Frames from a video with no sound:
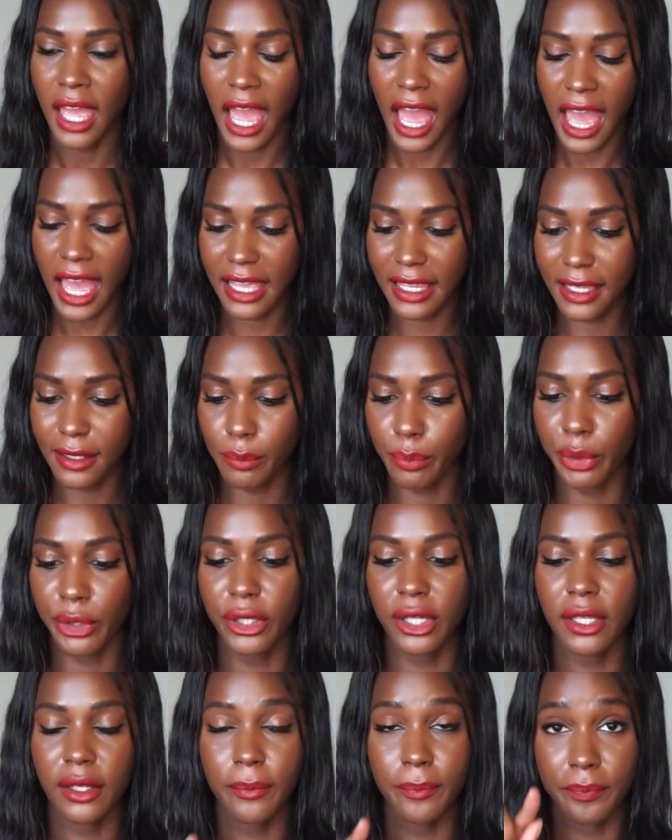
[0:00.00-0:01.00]
I can
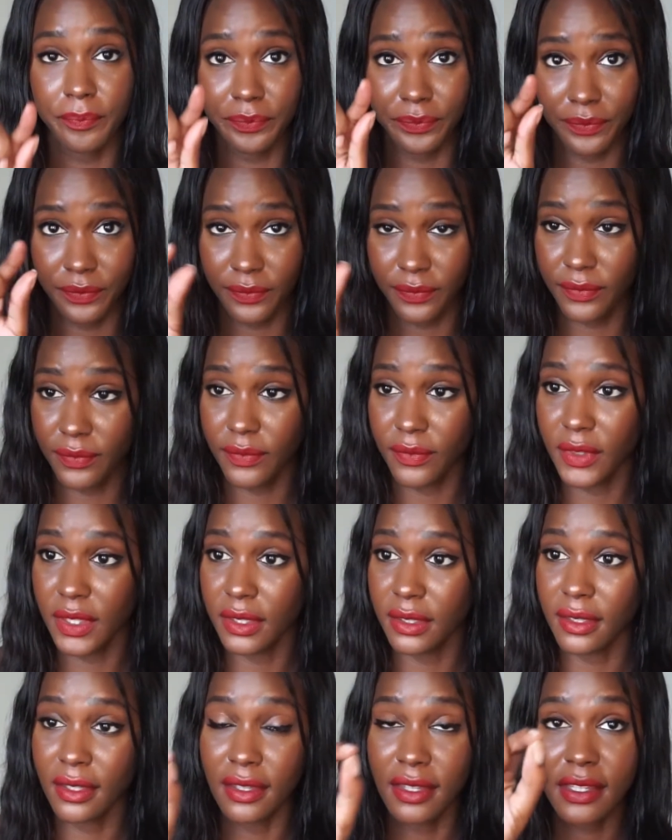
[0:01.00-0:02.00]
put
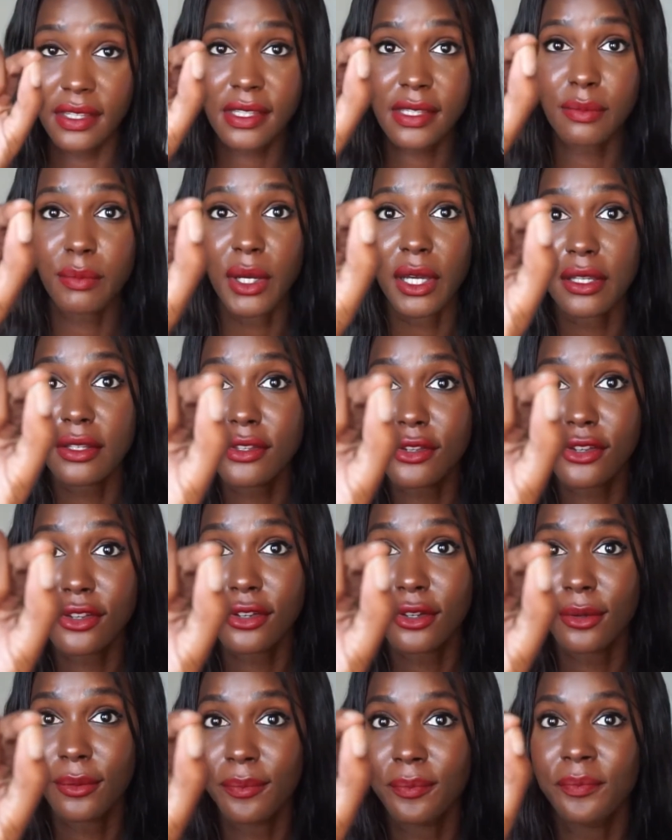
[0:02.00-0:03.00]
this
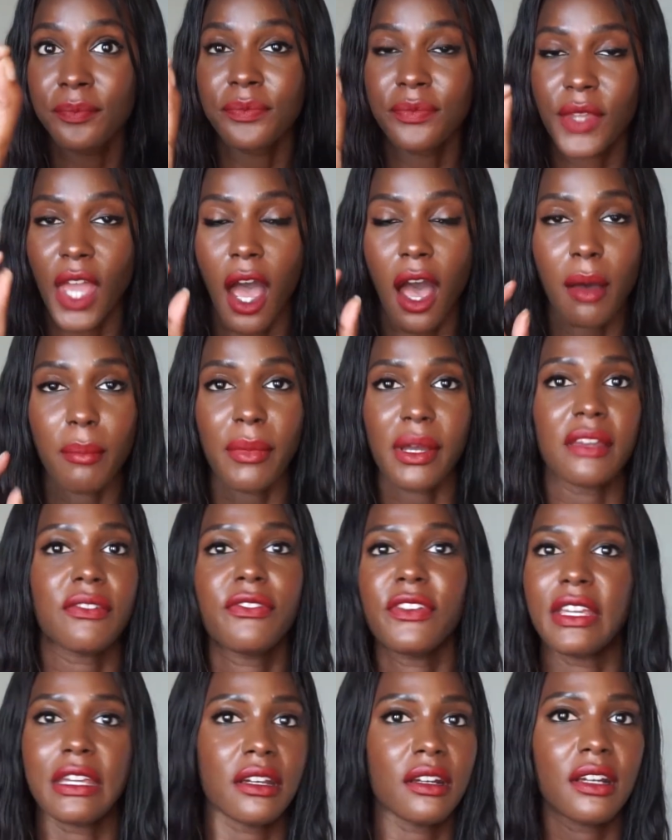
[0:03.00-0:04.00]
much on my
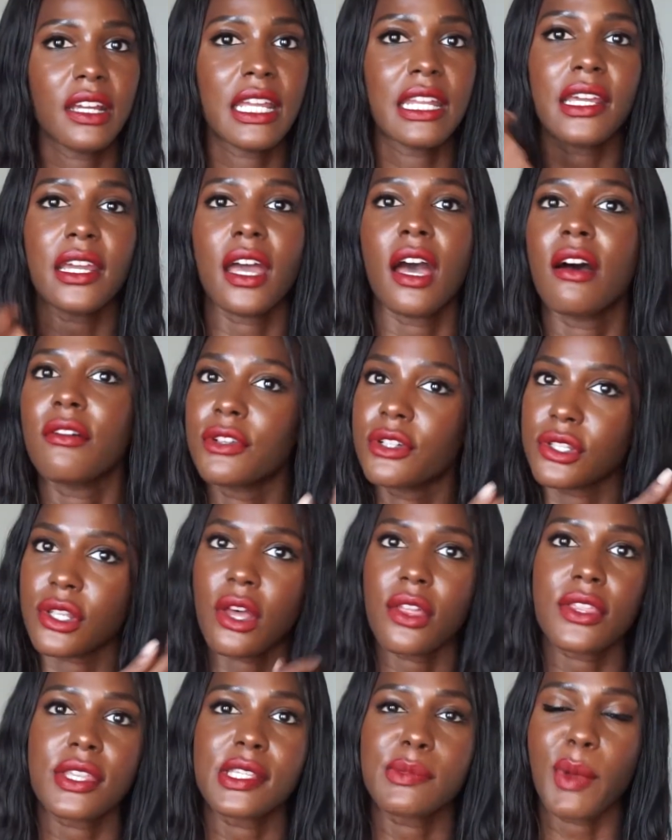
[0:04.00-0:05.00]
finger and it covers
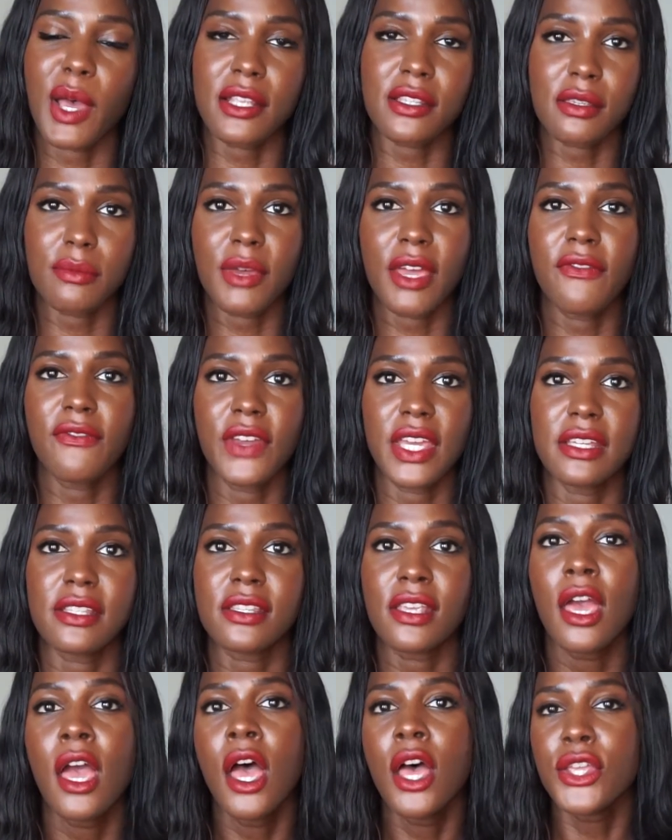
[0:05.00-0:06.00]
all the spots on my face.
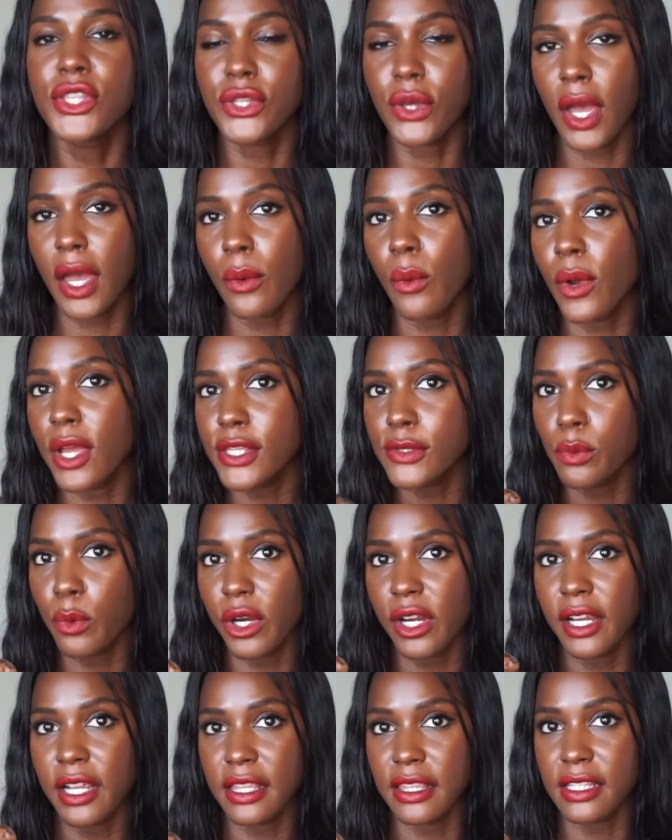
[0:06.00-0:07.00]
So I was
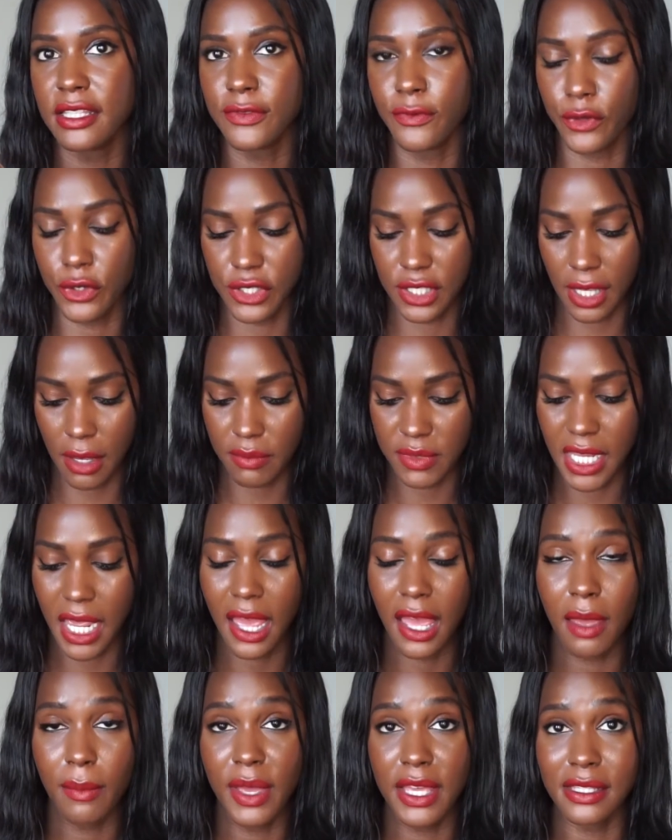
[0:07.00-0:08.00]
wearing this for some
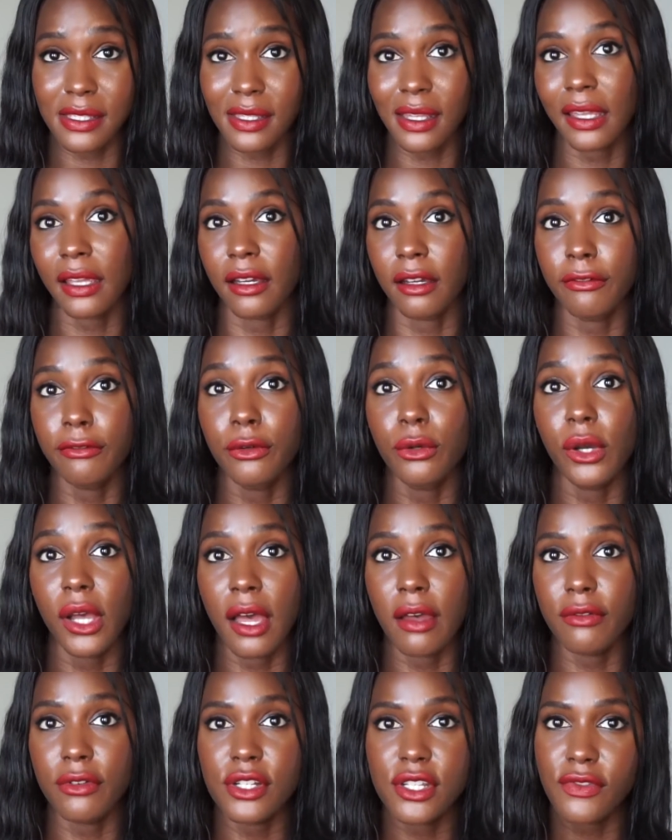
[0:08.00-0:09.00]
time as like a full
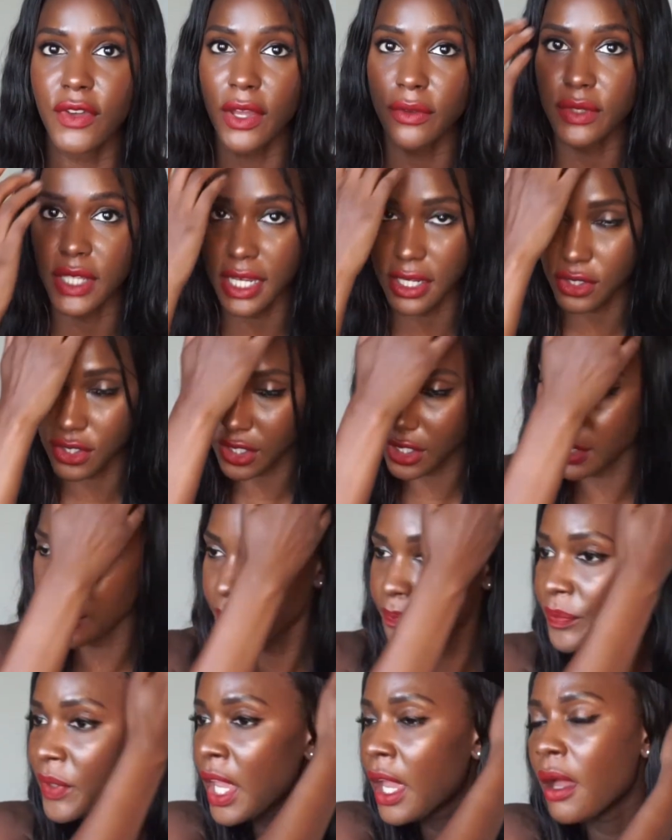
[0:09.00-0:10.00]
coverage foundation,
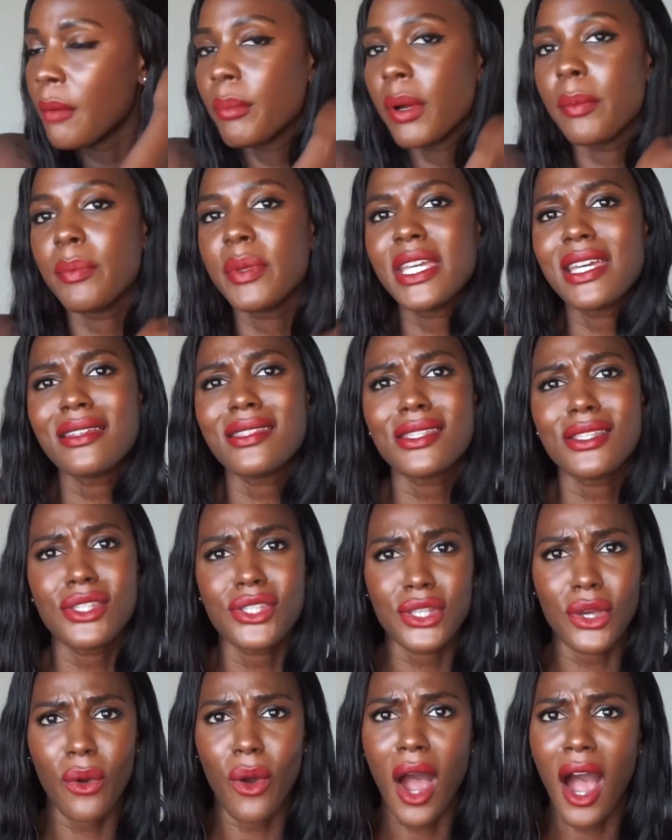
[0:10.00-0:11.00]
but because it's
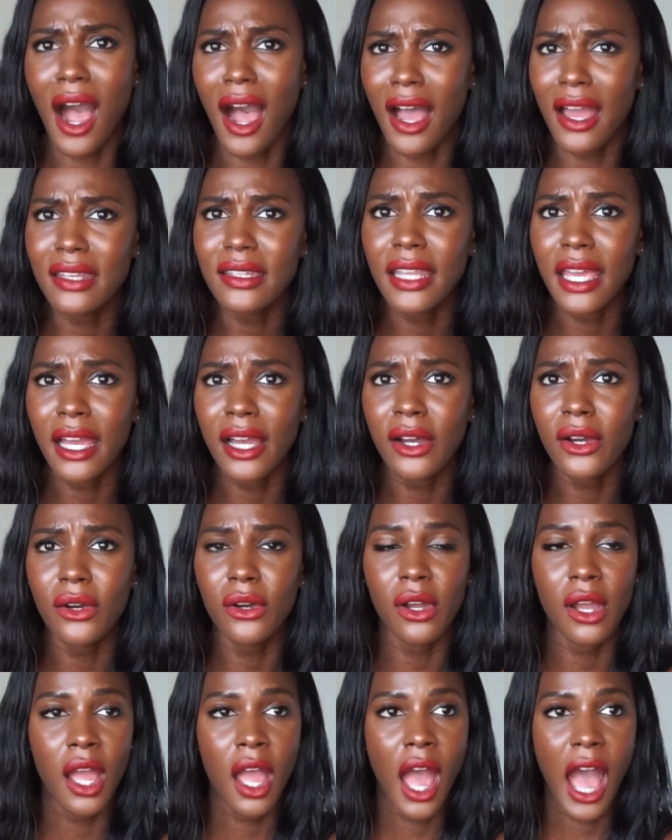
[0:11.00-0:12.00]
so hot
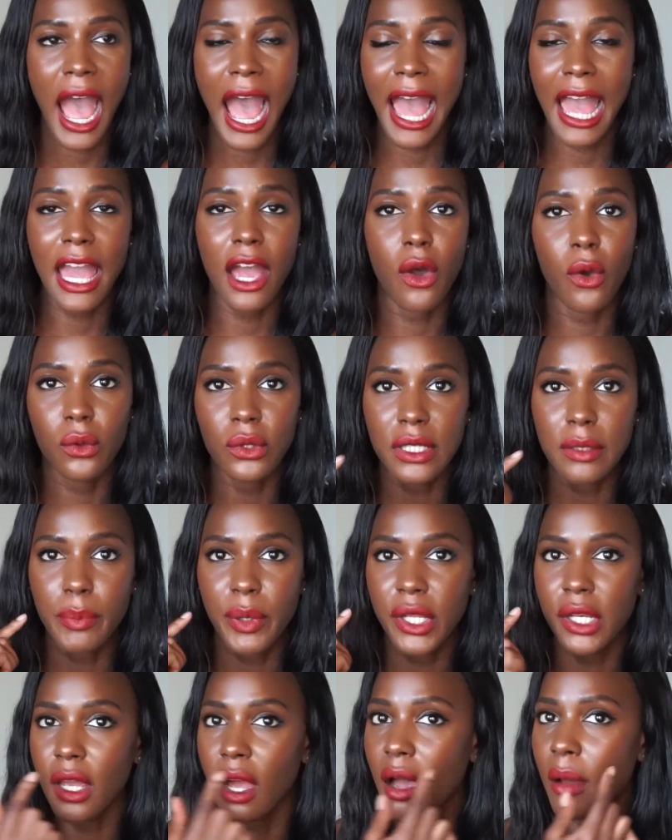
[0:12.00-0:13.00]
now, I only
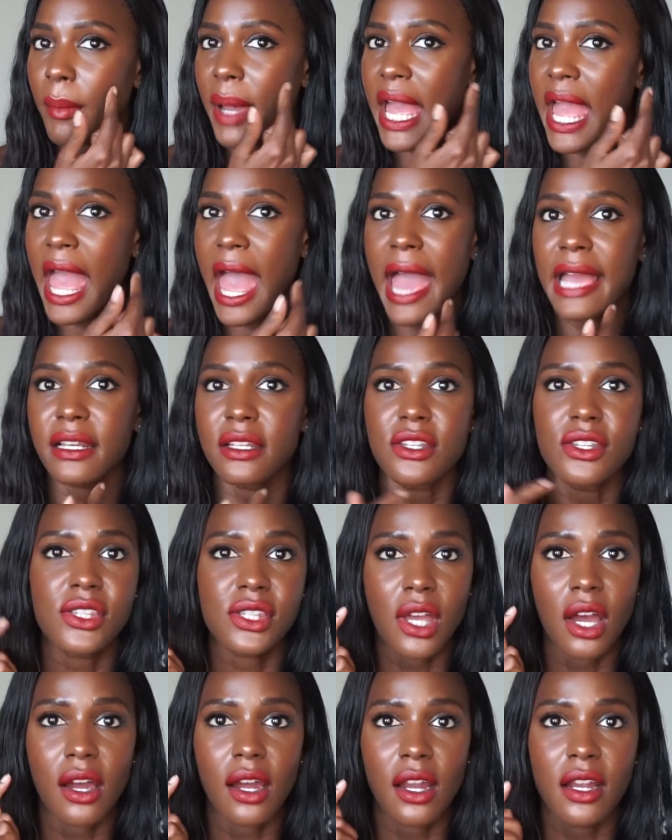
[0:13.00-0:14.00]
put it on my acne
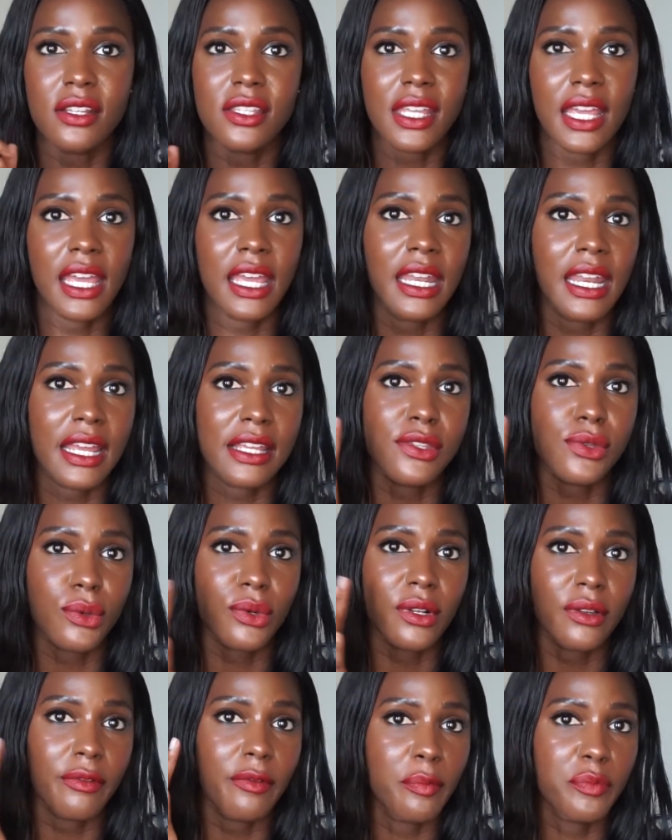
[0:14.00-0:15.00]
scars, and I
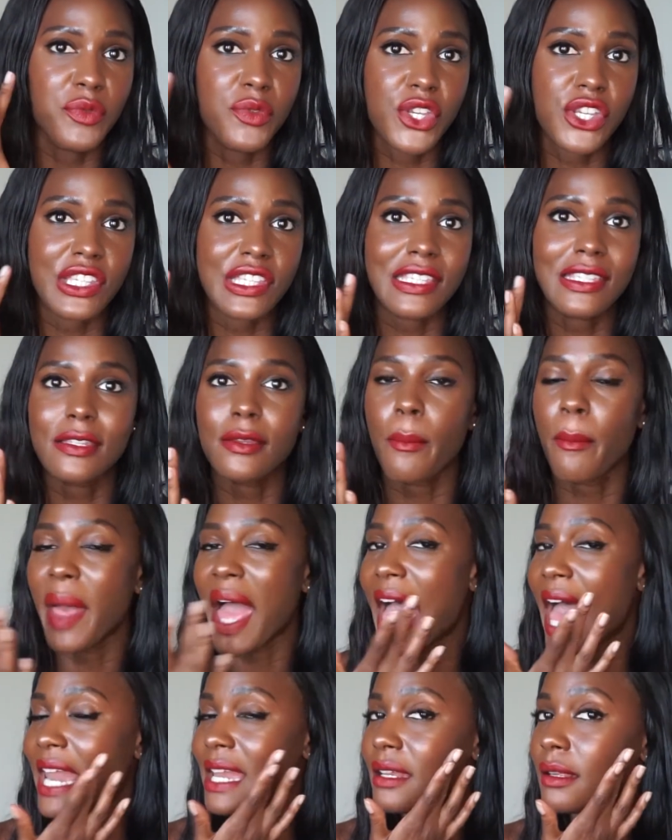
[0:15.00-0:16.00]
sort of just
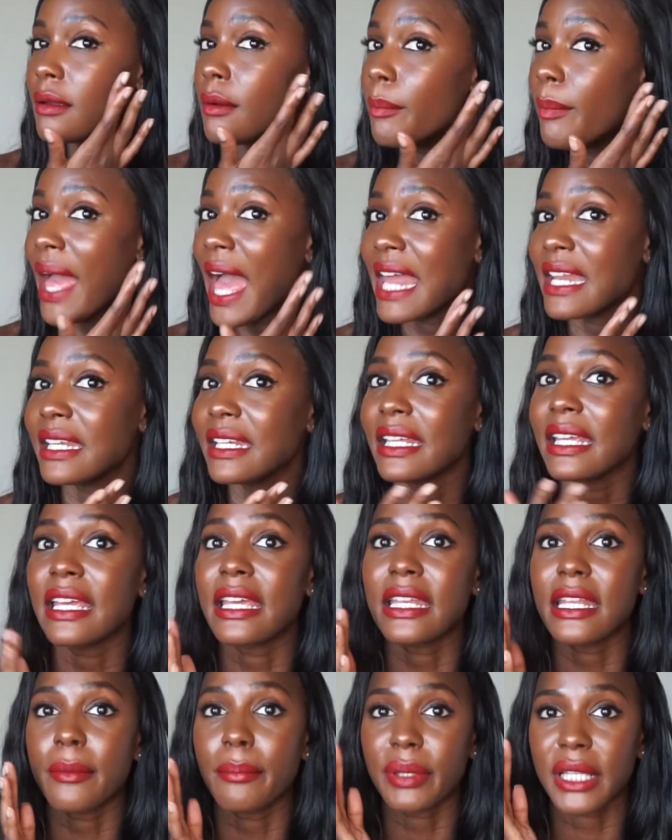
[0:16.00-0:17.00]
pat it
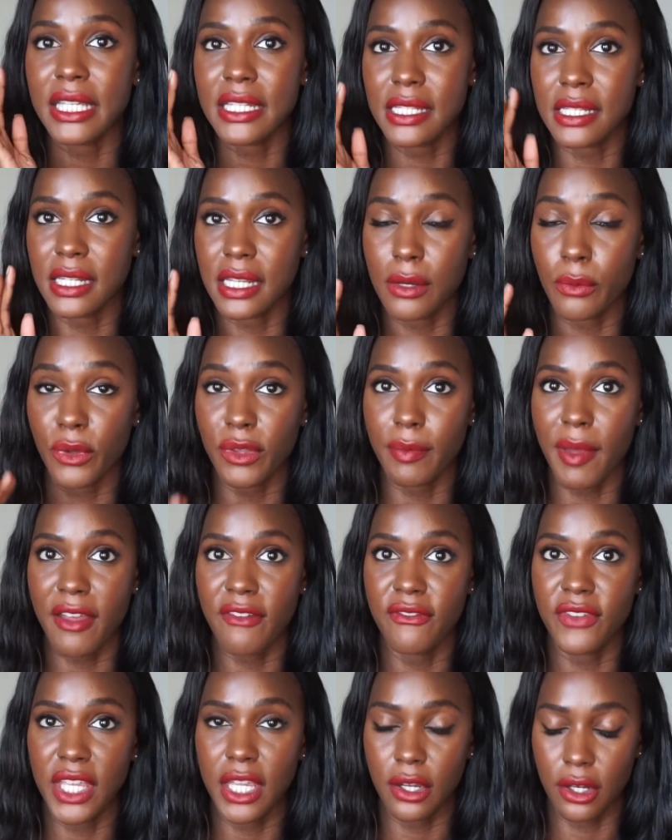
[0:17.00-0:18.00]
in and blend it in with my
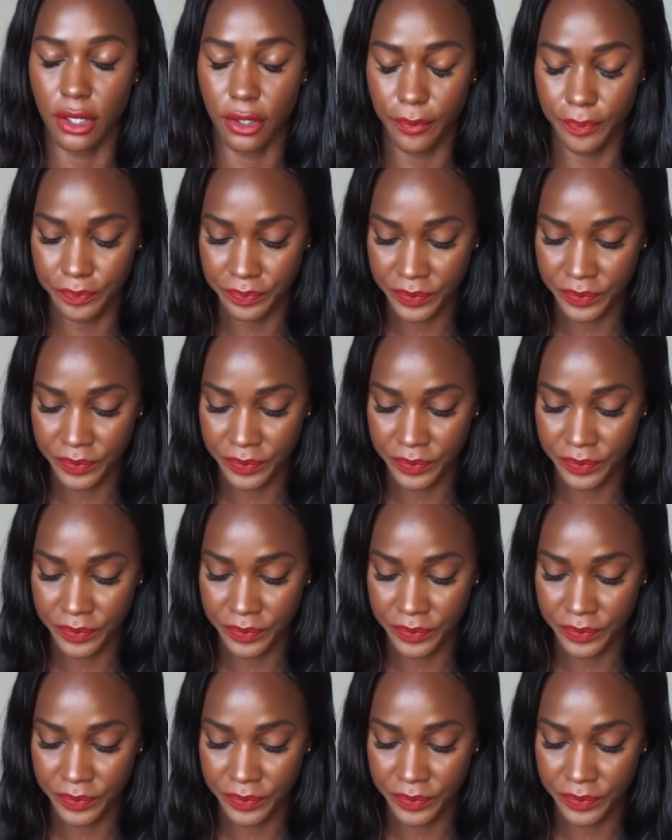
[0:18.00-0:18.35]
finger.